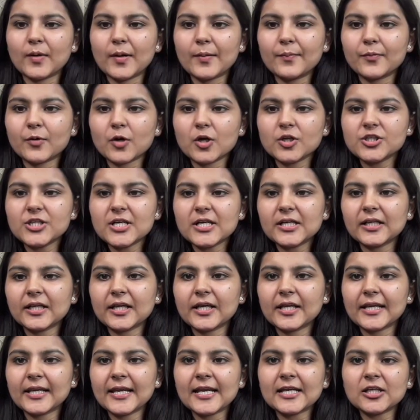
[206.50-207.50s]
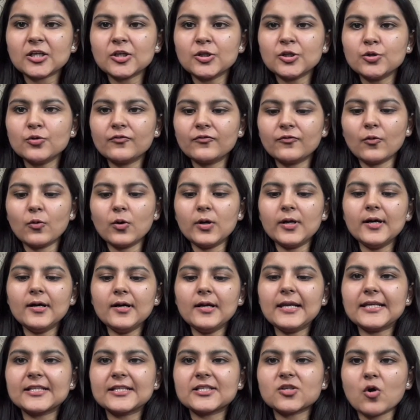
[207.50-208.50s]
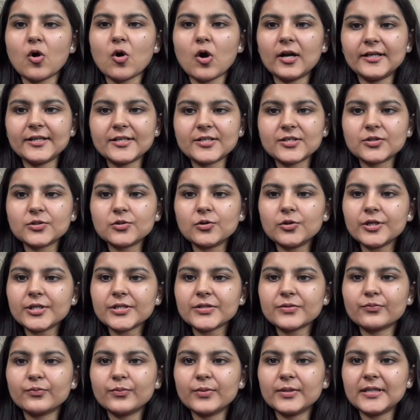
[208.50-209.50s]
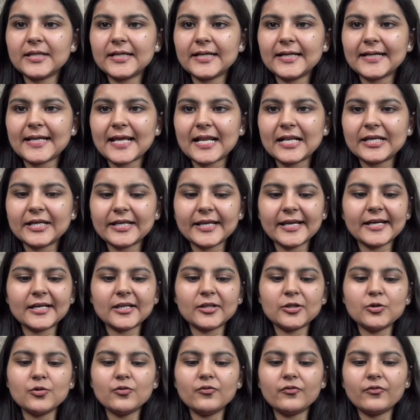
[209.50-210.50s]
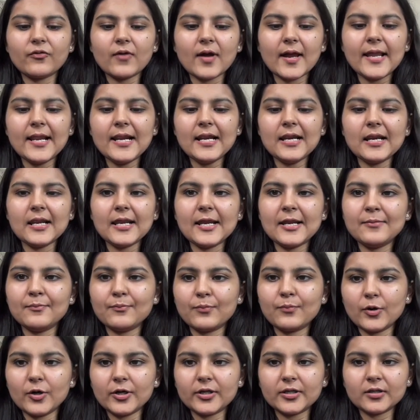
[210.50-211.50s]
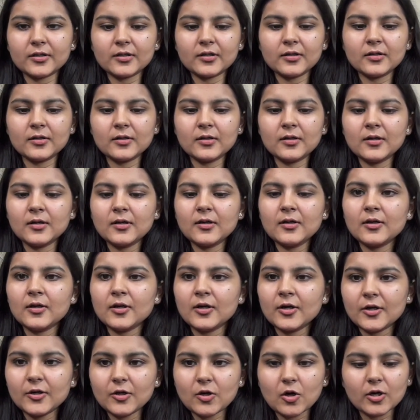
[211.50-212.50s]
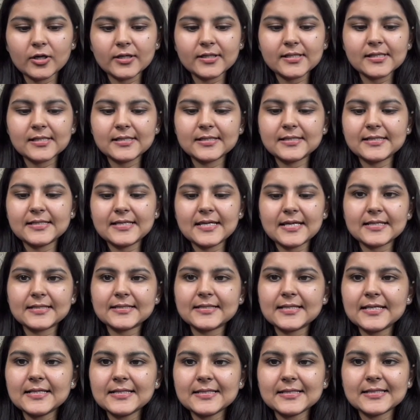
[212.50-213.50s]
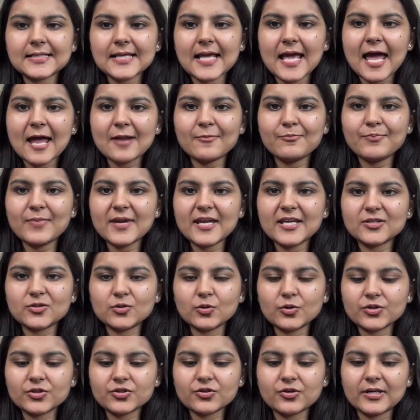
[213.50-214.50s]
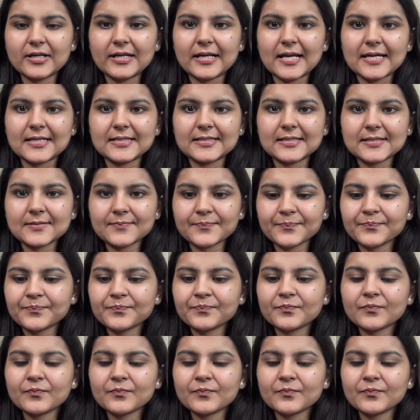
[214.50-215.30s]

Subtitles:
to my project, create a new folder, let's call it source. Within it, I'll create a new file, input.css, and paste those three lines.